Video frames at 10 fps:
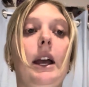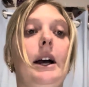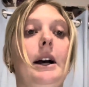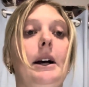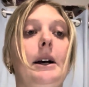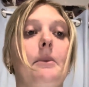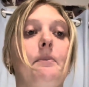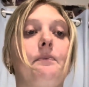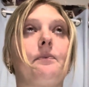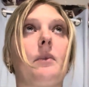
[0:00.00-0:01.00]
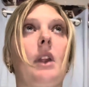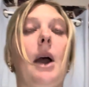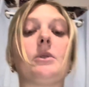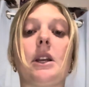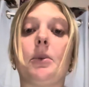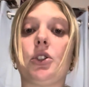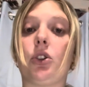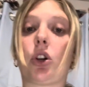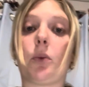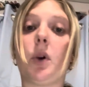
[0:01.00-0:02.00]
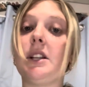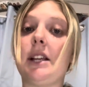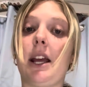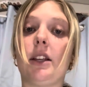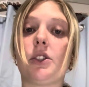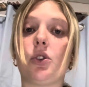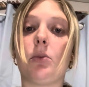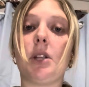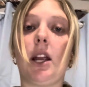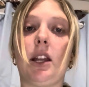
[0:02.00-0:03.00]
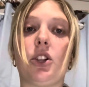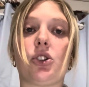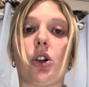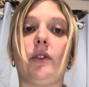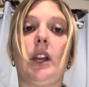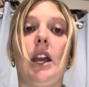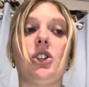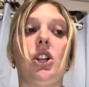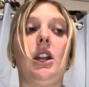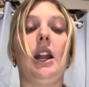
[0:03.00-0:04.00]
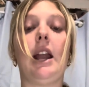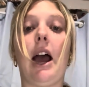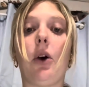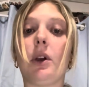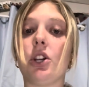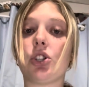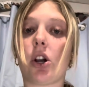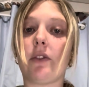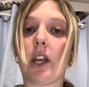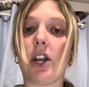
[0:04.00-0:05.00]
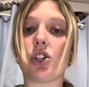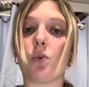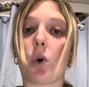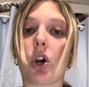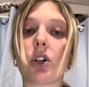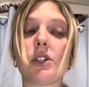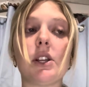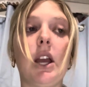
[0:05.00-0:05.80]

I was able to learn what it takes to obtain each certification and how each certification works.